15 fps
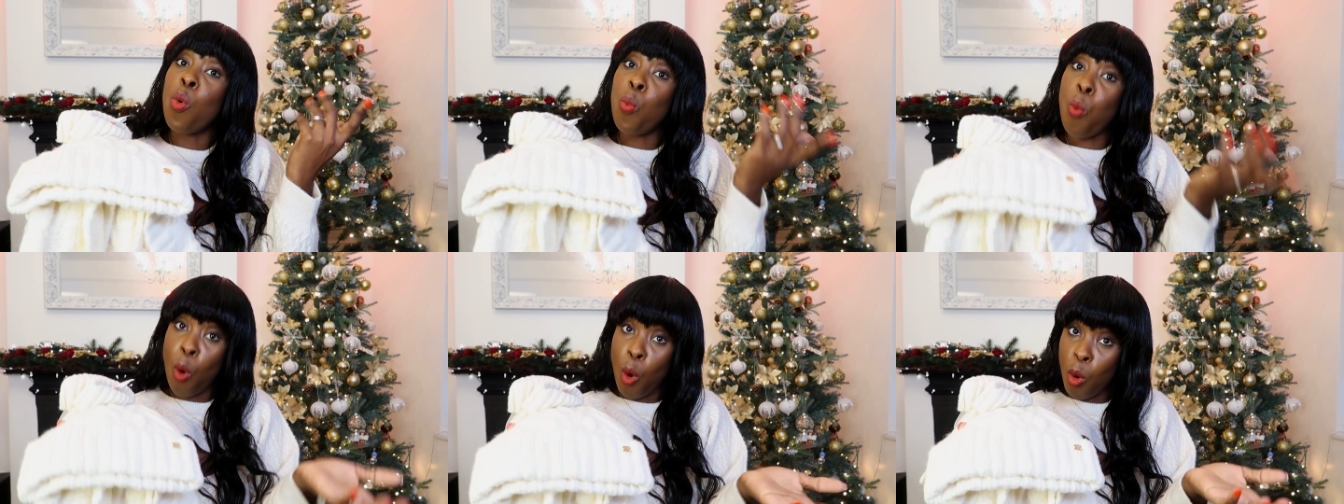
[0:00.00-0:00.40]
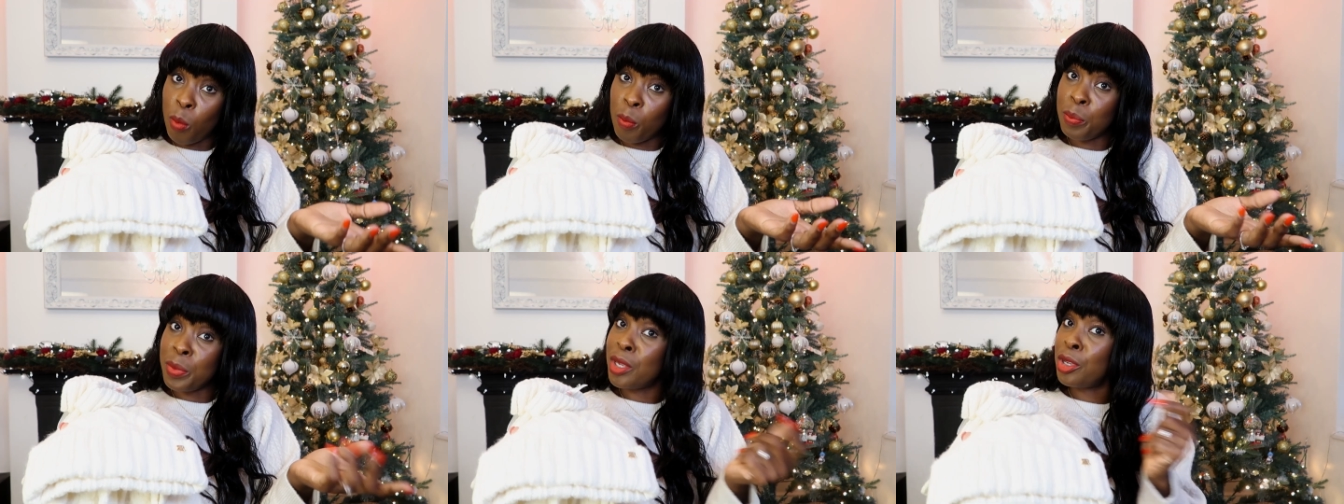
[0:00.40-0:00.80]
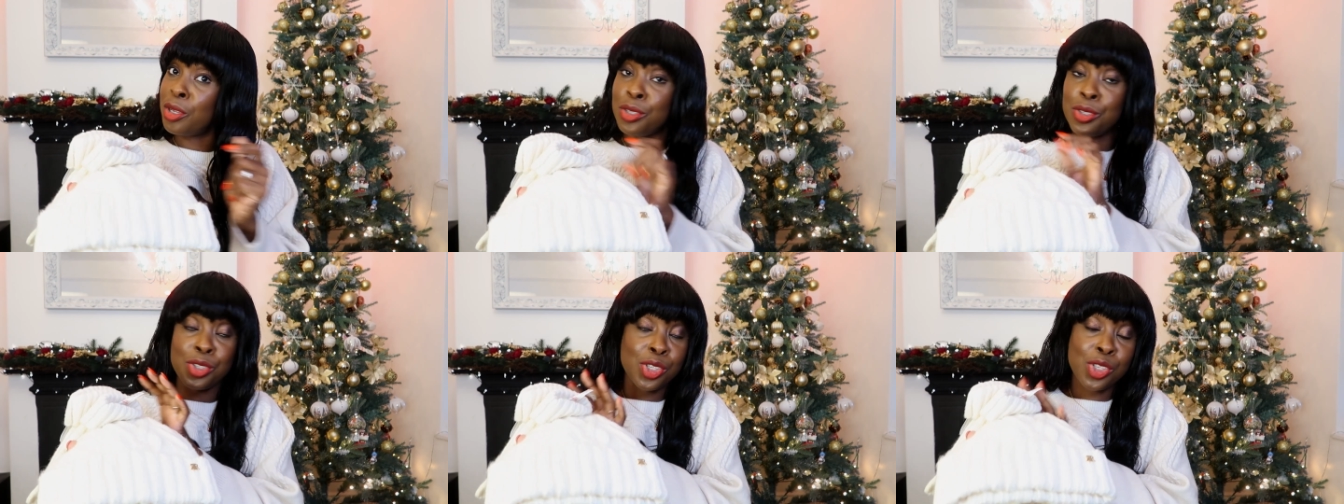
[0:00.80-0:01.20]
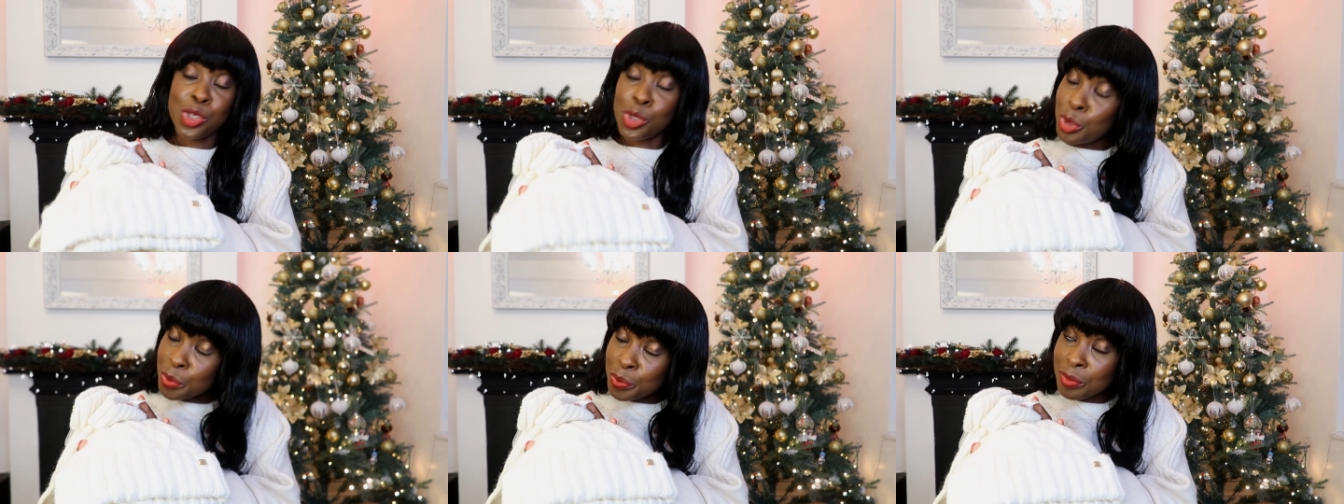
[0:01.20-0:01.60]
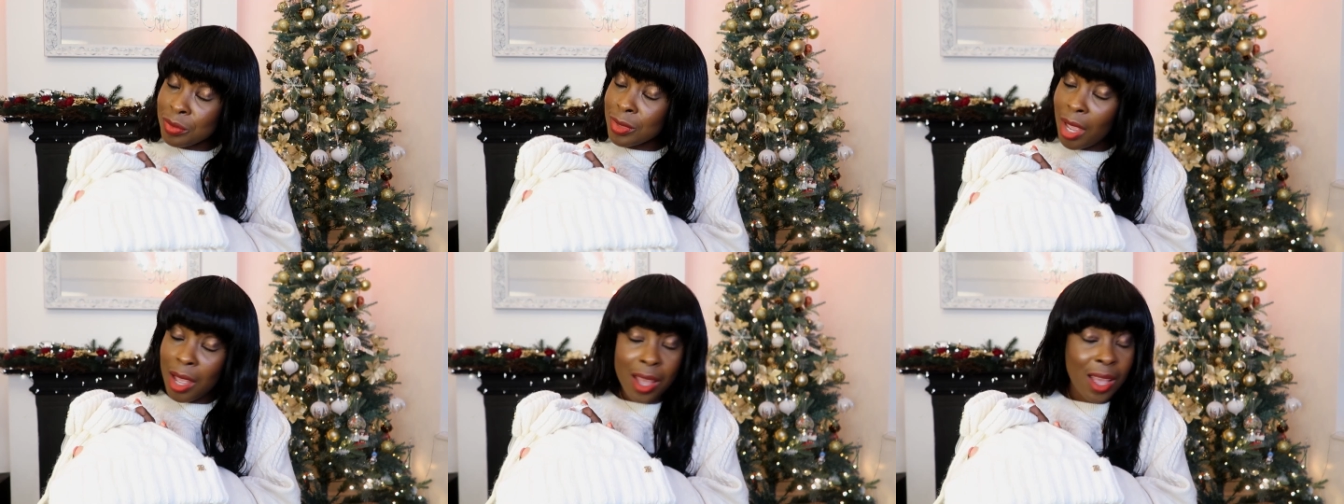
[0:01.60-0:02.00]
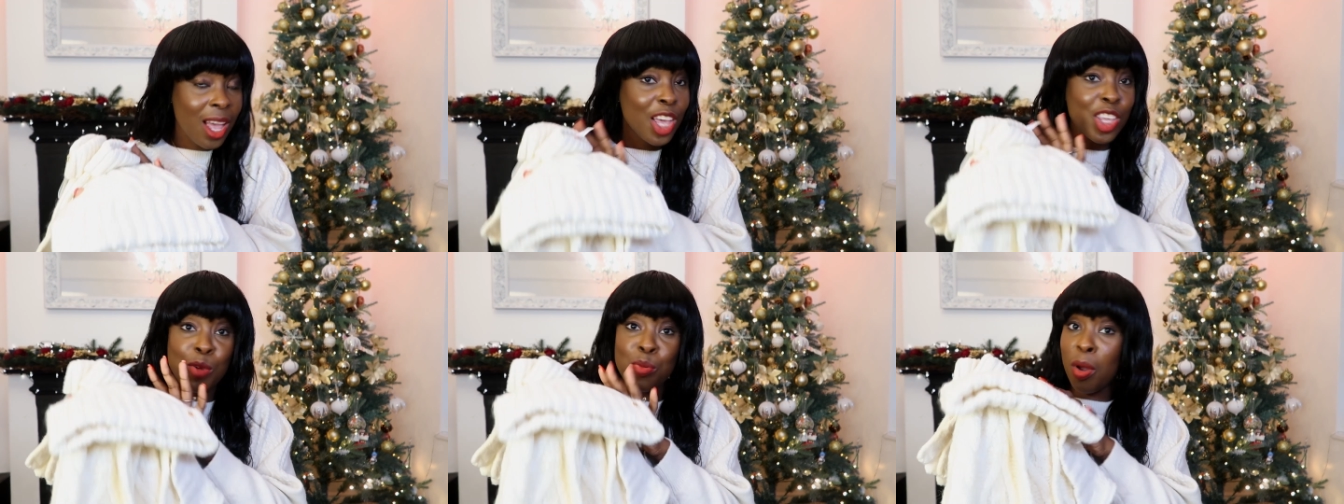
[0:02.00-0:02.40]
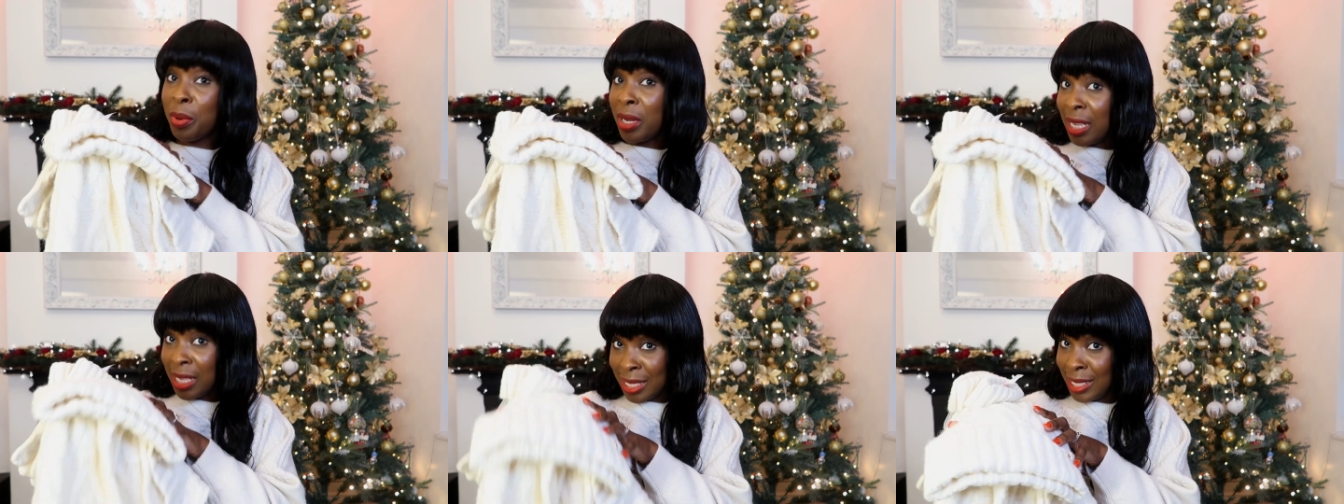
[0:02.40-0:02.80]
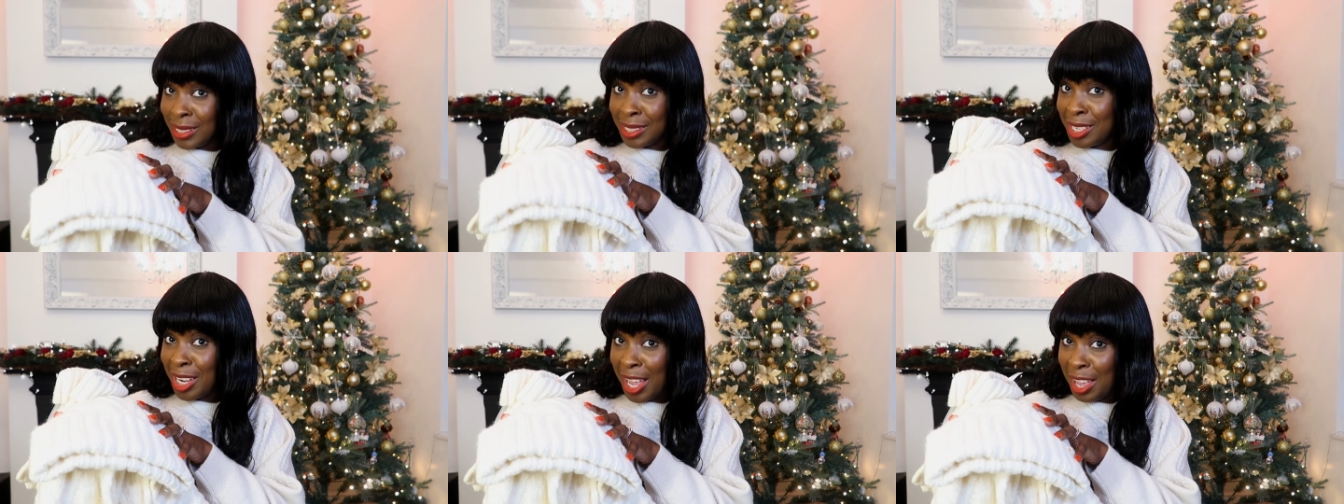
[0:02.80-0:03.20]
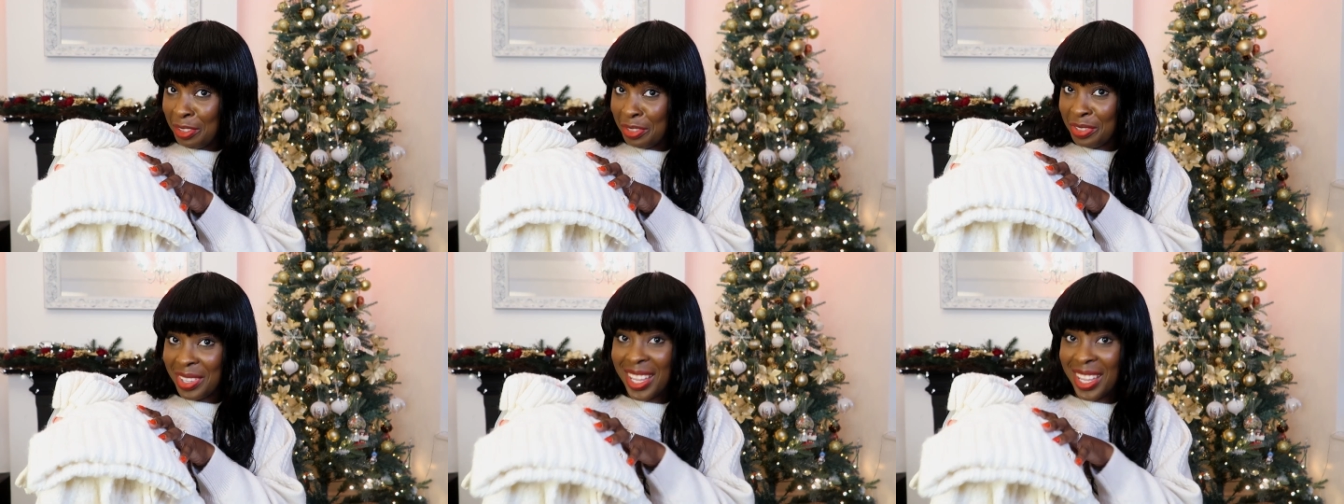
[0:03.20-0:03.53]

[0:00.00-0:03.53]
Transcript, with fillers: warm because you know you probably need these in your life